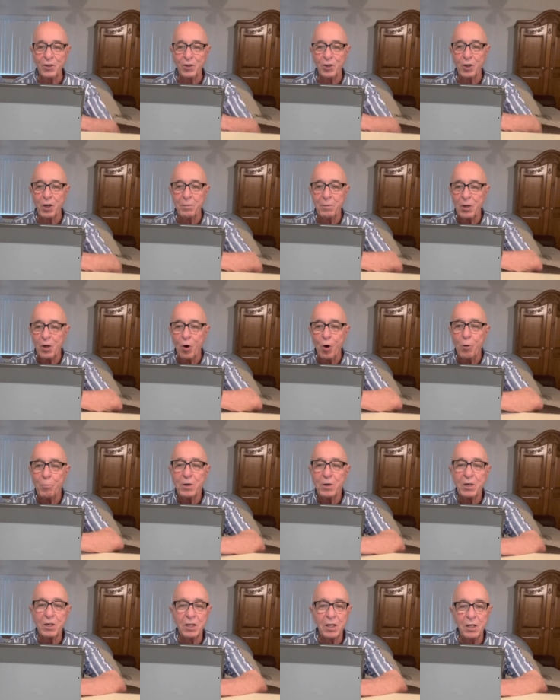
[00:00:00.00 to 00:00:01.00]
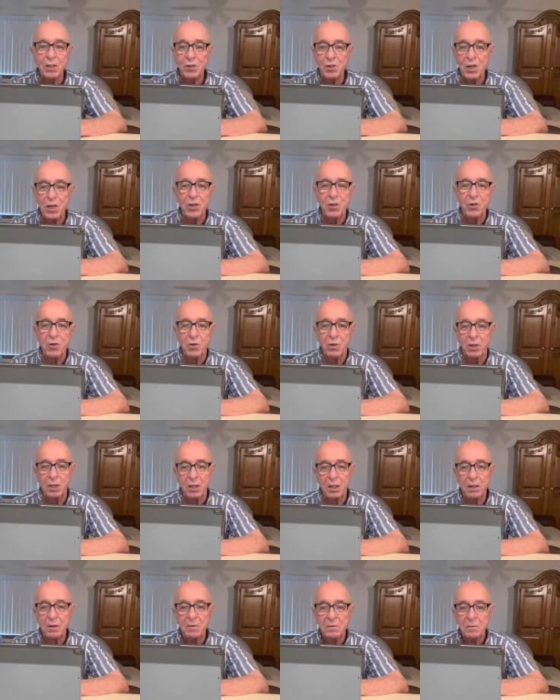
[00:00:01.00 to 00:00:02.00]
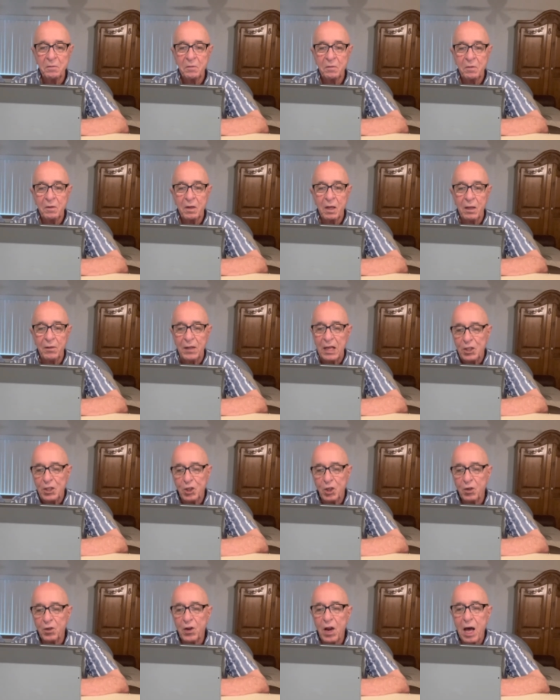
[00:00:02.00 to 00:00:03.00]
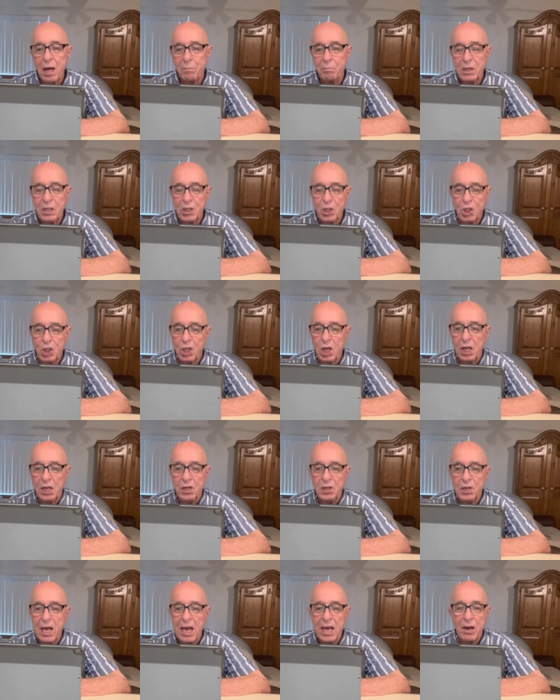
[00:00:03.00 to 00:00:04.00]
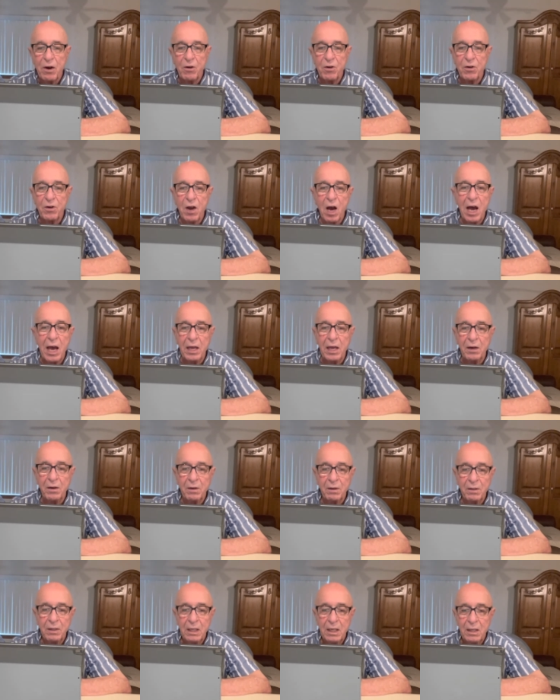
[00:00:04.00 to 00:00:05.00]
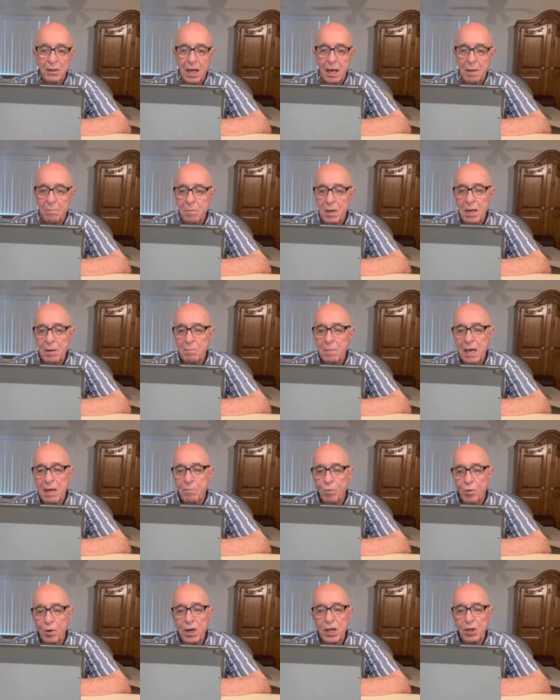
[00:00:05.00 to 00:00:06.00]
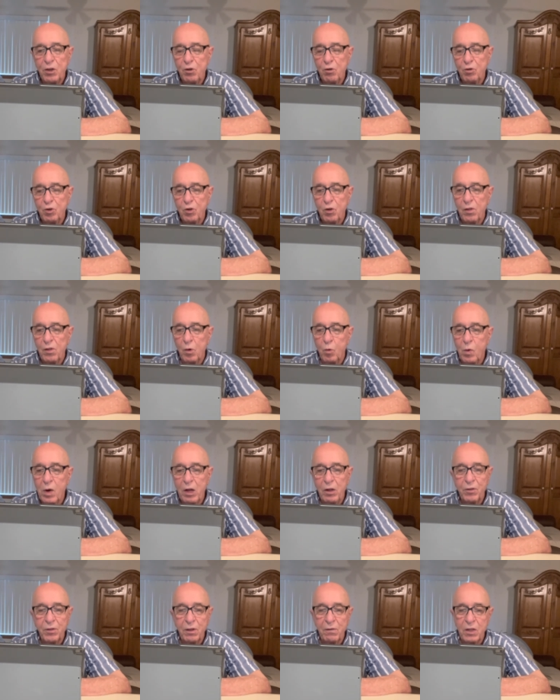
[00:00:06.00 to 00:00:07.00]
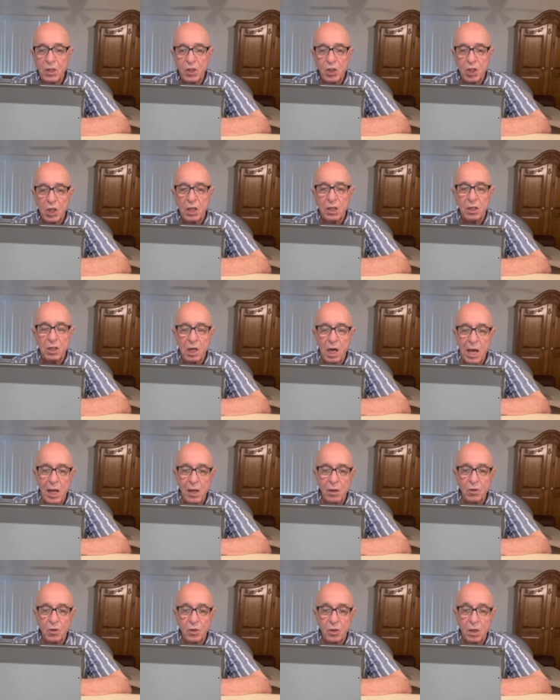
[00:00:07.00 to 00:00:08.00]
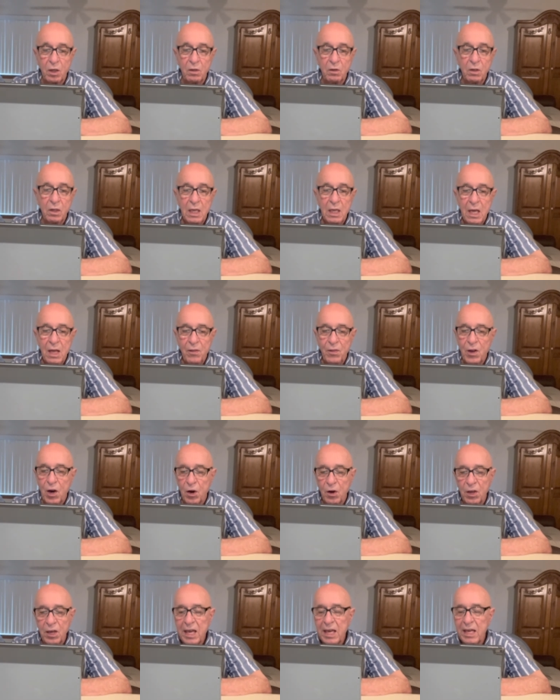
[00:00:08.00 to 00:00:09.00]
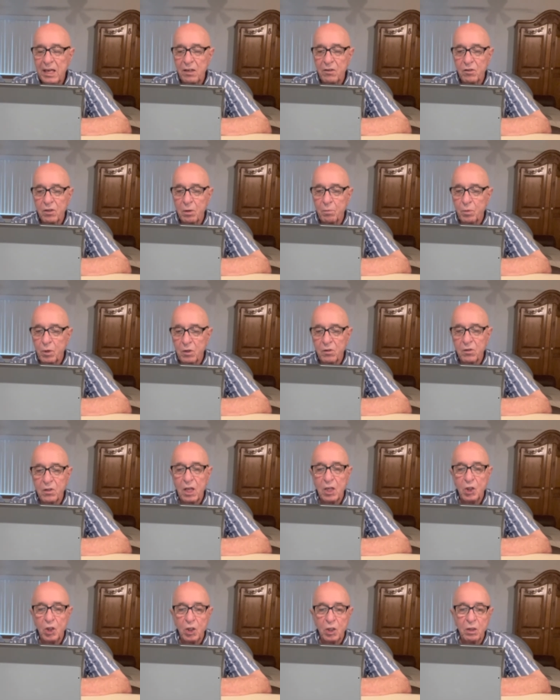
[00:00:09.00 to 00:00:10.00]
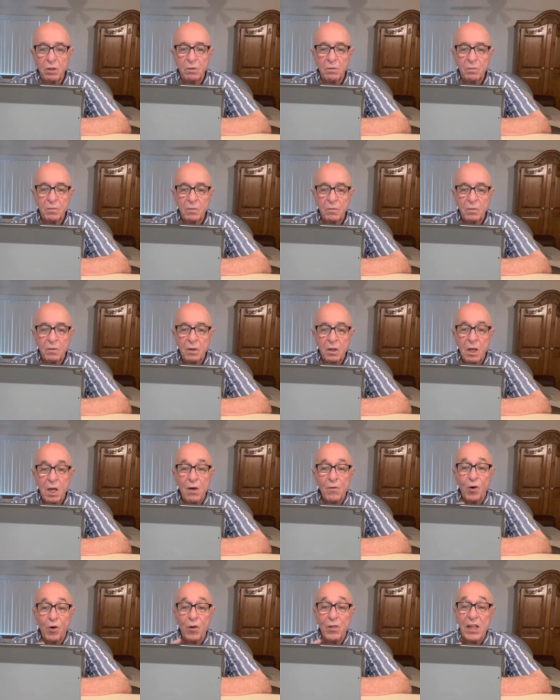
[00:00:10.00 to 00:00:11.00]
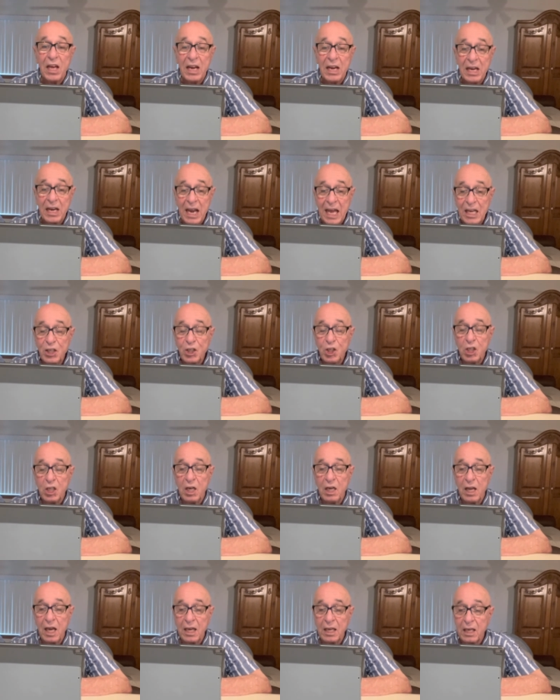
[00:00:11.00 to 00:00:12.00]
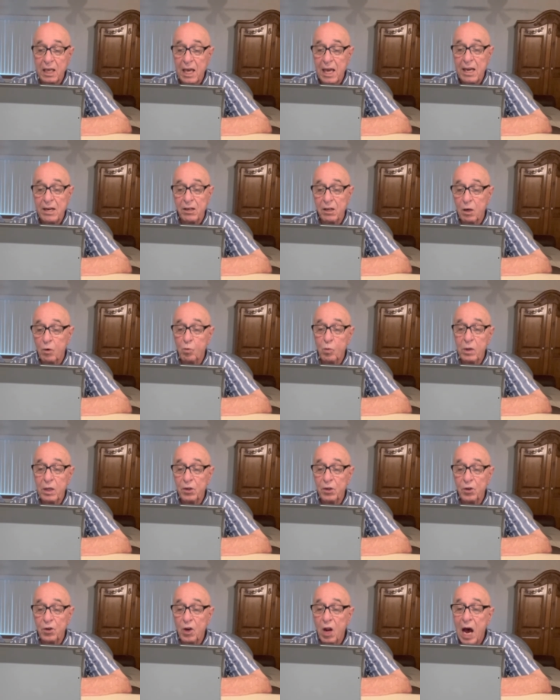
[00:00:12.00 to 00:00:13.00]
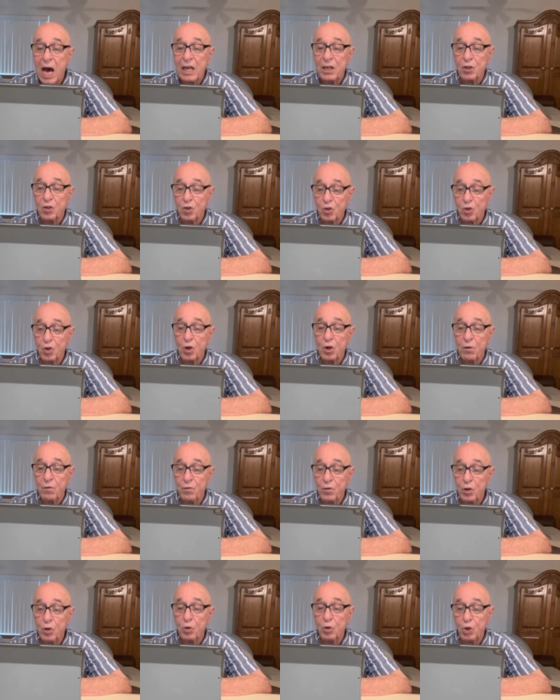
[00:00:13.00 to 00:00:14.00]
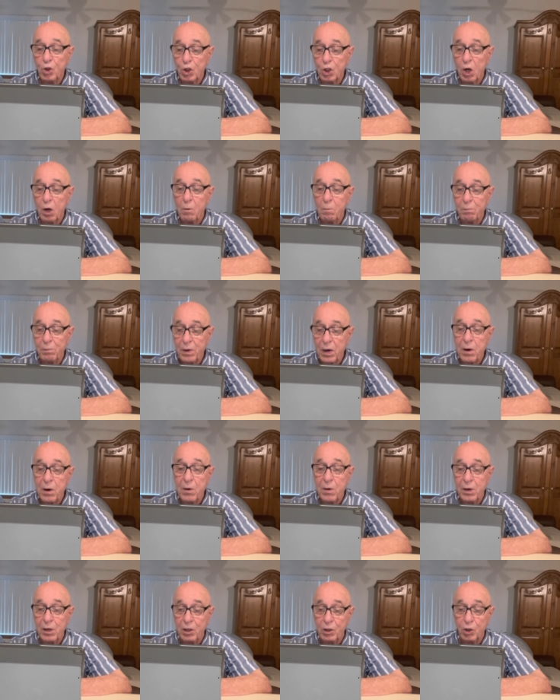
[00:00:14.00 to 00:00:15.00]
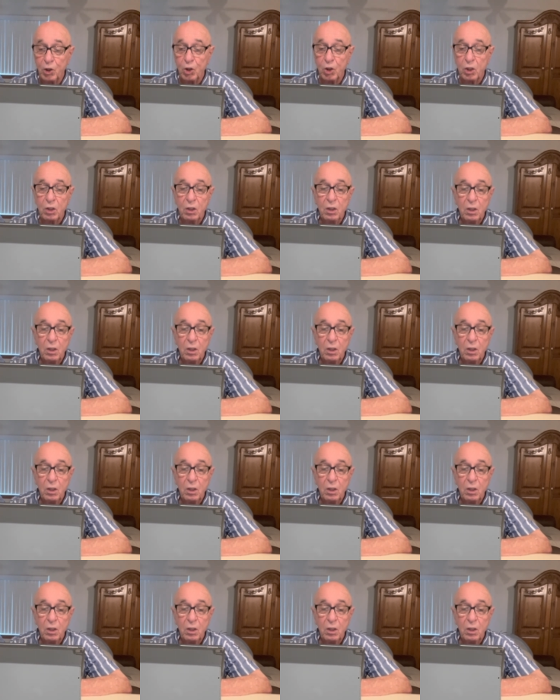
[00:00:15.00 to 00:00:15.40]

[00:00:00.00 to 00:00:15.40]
shall be open continually. They shall not be shut day or night, that men may bring you to the wealth of the Gentiles and their kings in possession. For the nation and kingdom will not serve you shall perish,